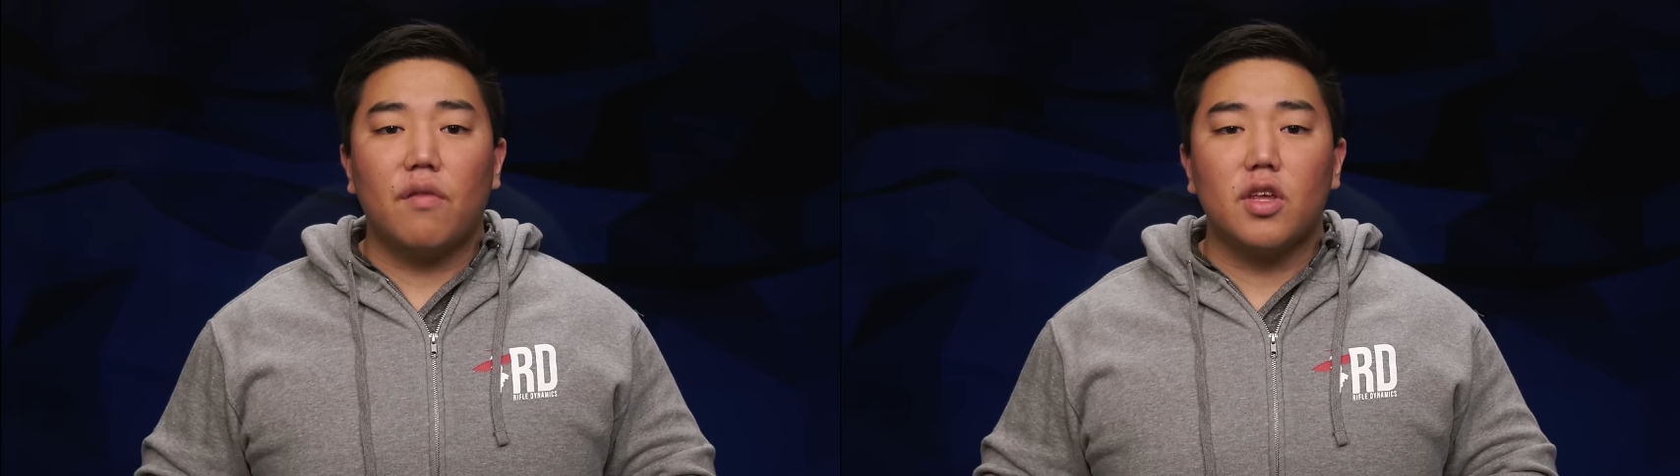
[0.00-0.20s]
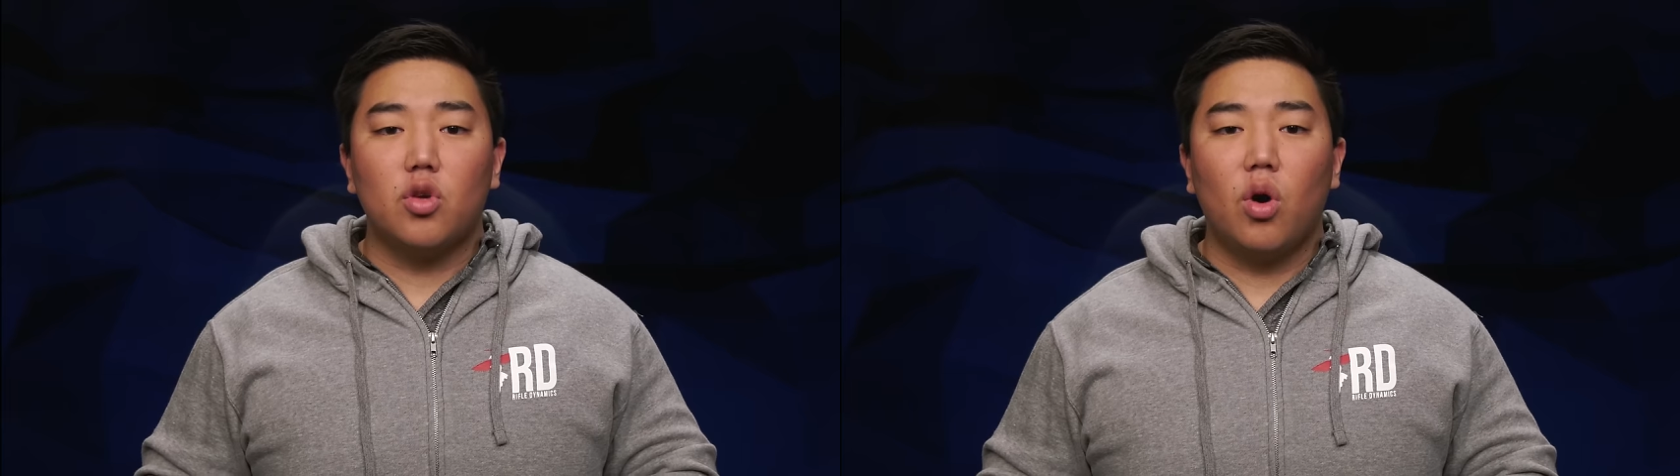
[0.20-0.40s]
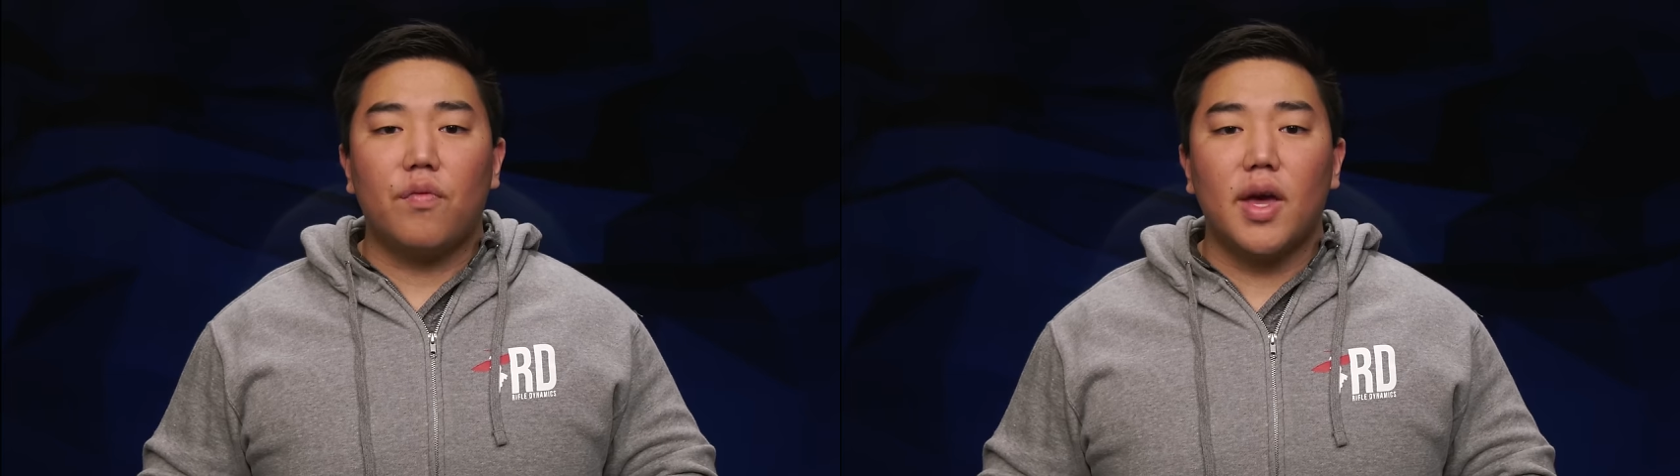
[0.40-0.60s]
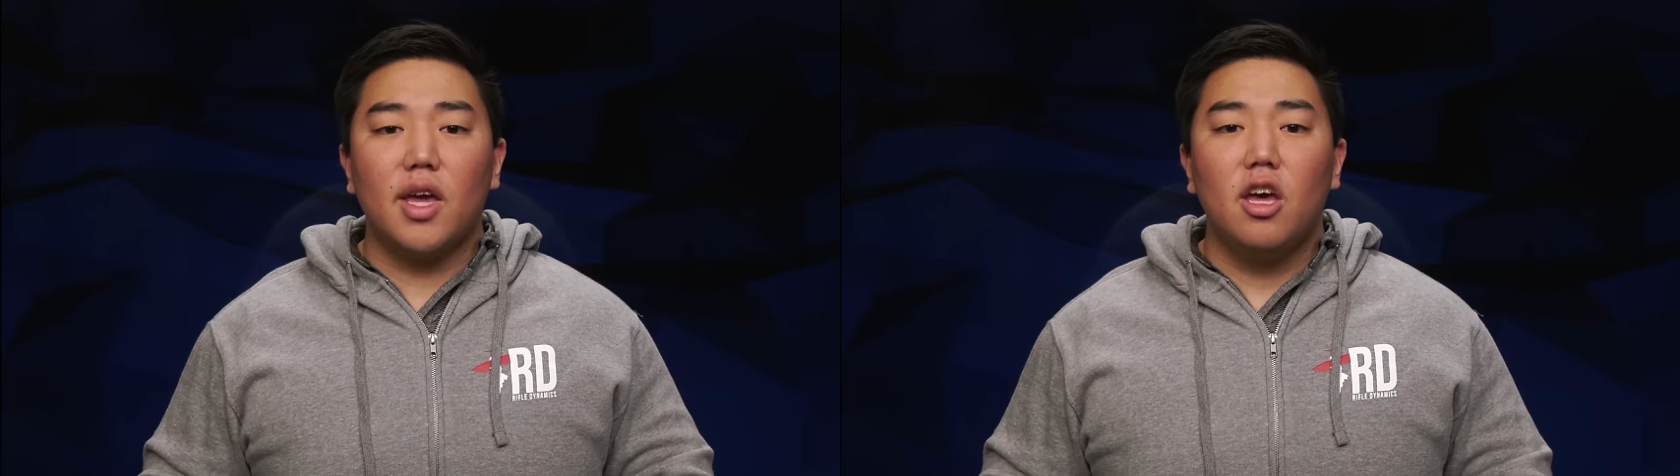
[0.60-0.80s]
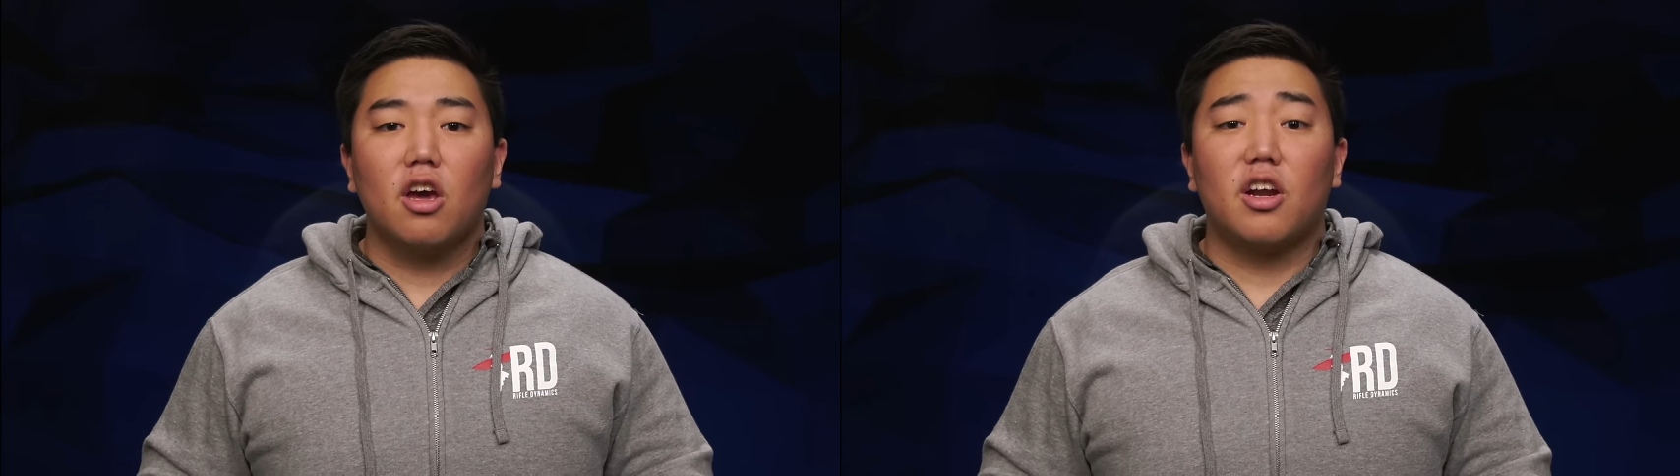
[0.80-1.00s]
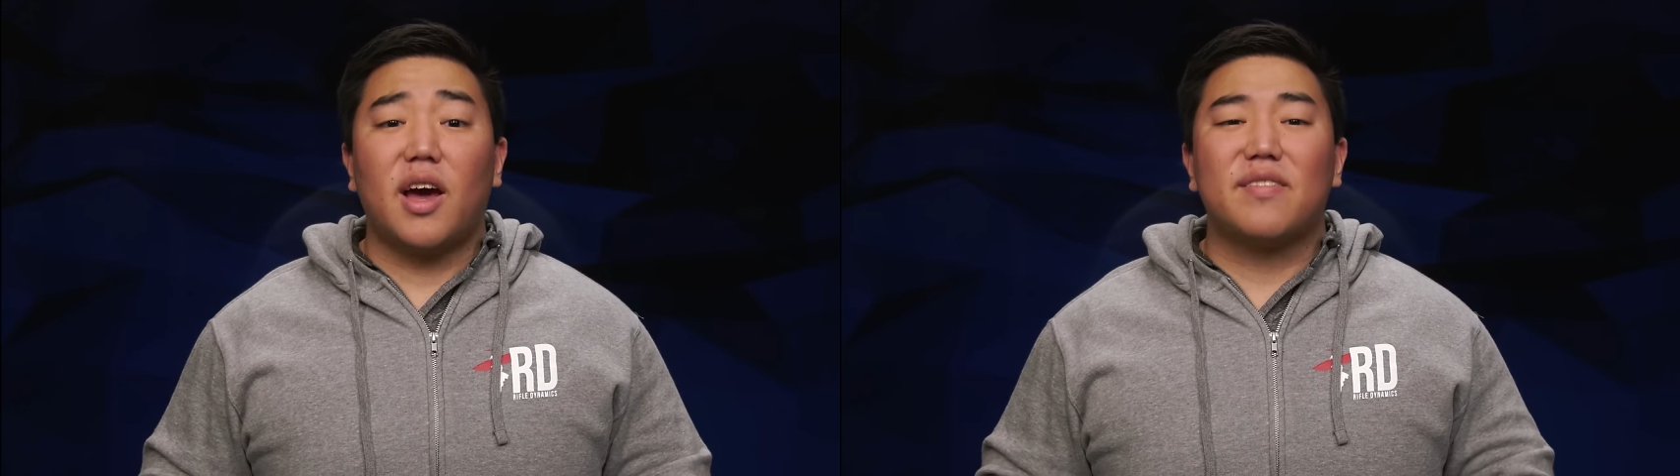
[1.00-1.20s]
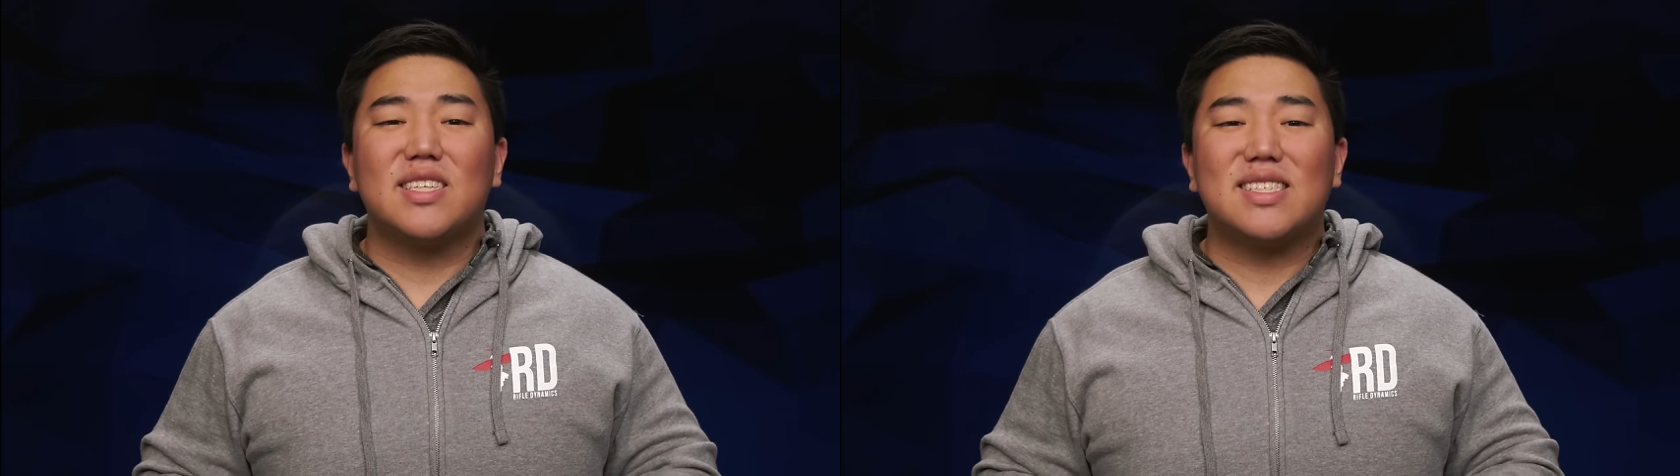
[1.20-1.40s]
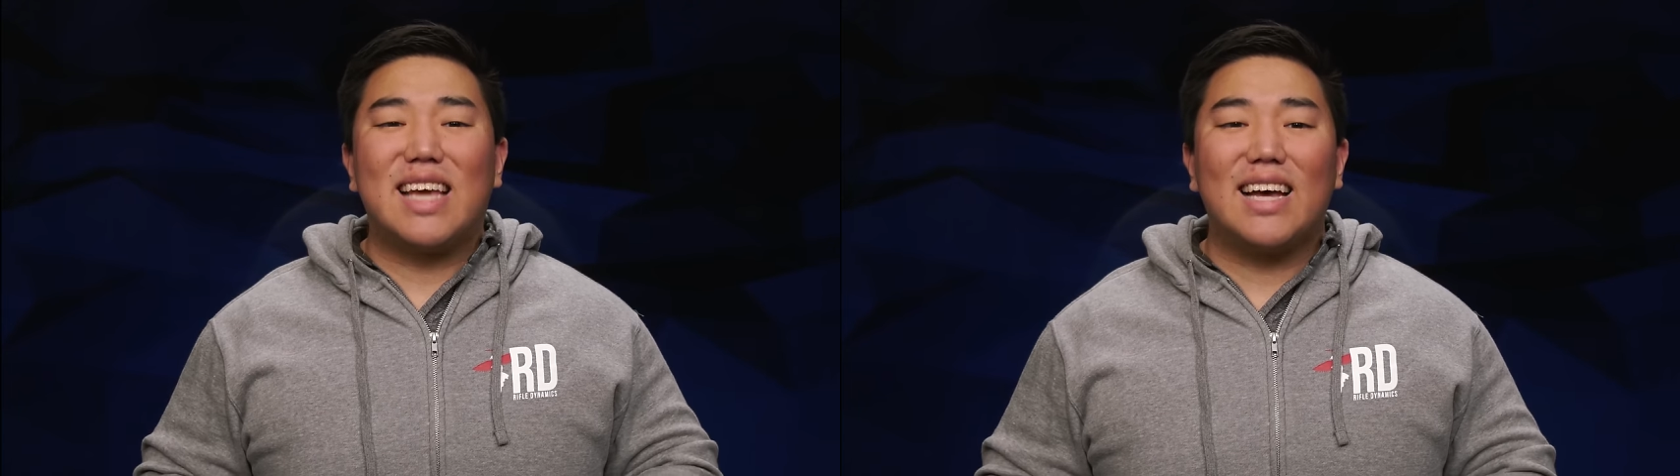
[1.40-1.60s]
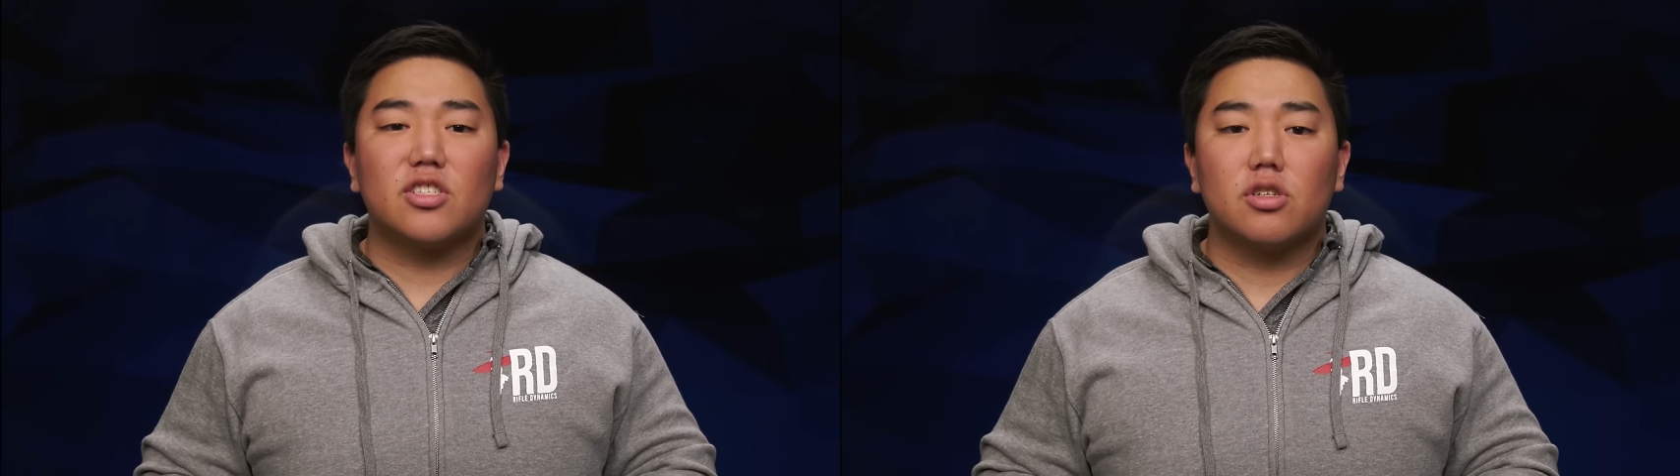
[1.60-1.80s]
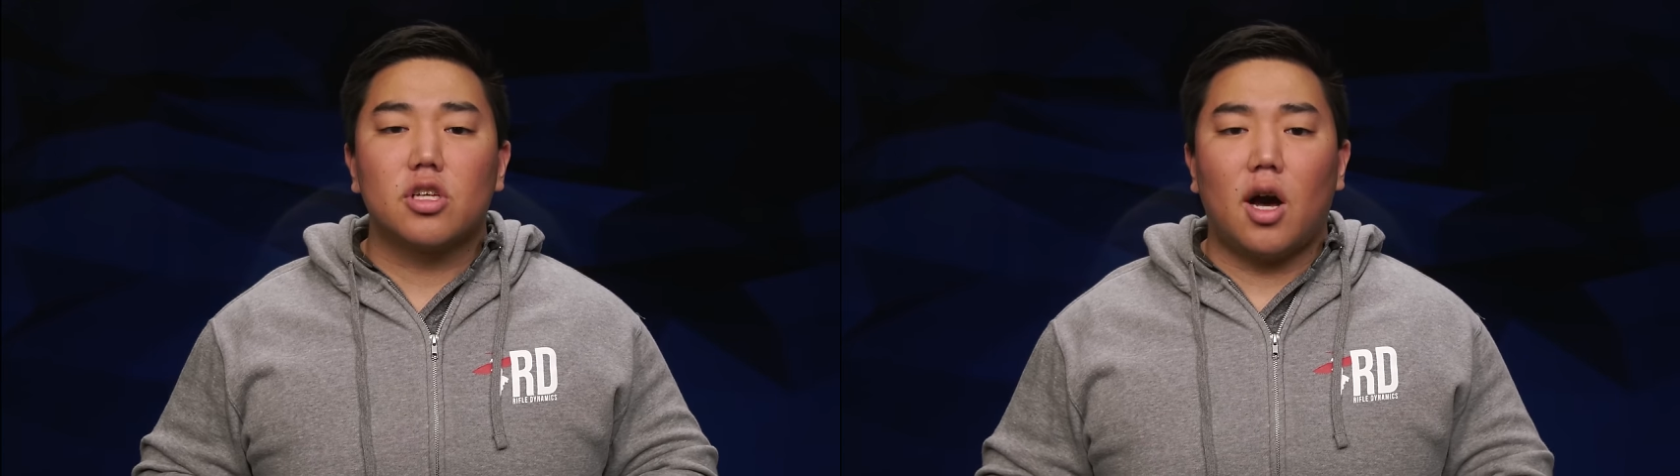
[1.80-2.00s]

of the UFA could have disastrous